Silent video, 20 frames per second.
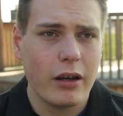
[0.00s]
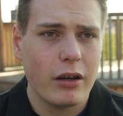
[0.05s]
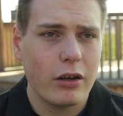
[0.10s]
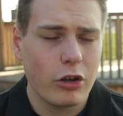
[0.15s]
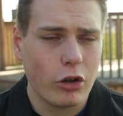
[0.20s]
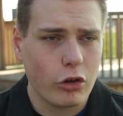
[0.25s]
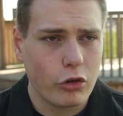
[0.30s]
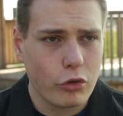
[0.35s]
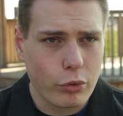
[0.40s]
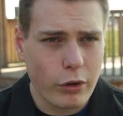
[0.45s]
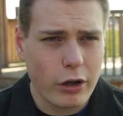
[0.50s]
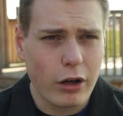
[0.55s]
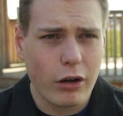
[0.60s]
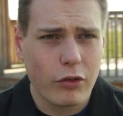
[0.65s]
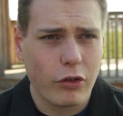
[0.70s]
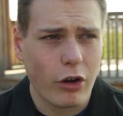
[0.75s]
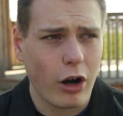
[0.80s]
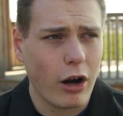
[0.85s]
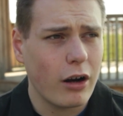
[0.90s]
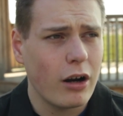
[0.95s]
what your
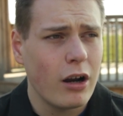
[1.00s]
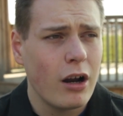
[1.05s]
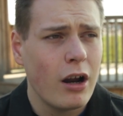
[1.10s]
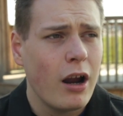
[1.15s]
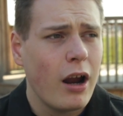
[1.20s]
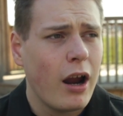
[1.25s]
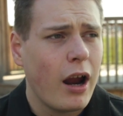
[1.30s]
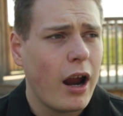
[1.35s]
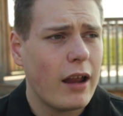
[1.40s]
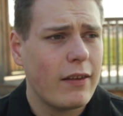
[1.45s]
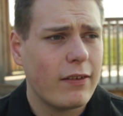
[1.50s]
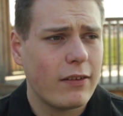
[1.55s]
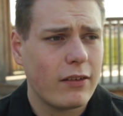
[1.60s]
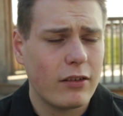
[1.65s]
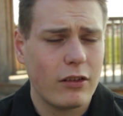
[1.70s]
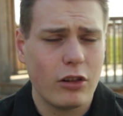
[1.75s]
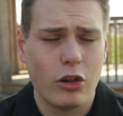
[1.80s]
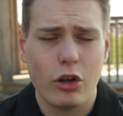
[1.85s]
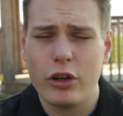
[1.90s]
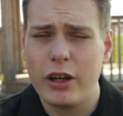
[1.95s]
triggers are.
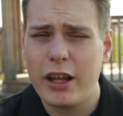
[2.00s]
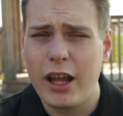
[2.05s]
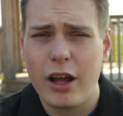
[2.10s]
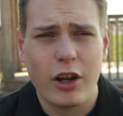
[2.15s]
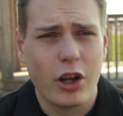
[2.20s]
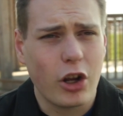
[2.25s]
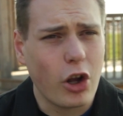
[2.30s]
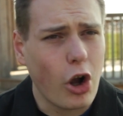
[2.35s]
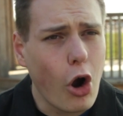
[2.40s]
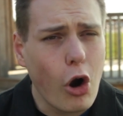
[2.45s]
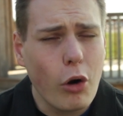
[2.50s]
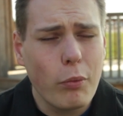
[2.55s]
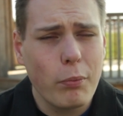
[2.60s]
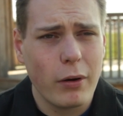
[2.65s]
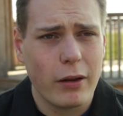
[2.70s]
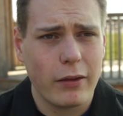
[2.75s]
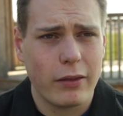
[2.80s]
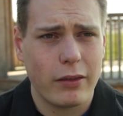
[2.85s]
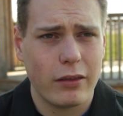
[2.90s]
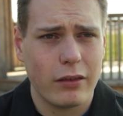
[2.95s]
It's learning how to
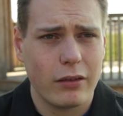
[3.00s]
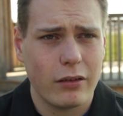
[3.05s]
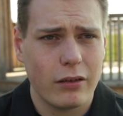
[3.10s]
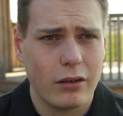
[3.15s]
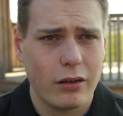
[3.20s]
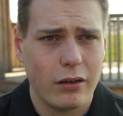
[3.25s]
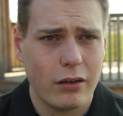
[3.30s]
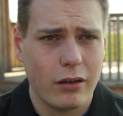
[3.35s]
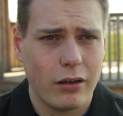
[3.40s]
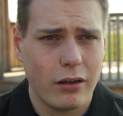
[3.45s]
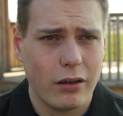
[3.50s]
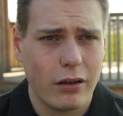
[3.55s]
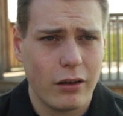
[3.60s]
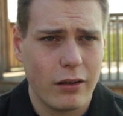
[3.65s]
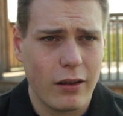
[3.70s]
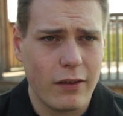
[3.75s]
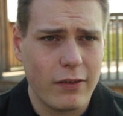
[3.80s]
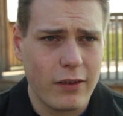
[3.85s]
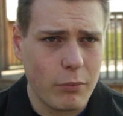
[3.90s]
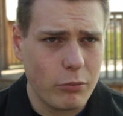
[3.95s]
cope with
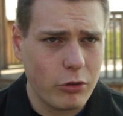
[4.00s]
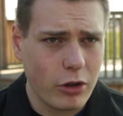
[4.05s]
the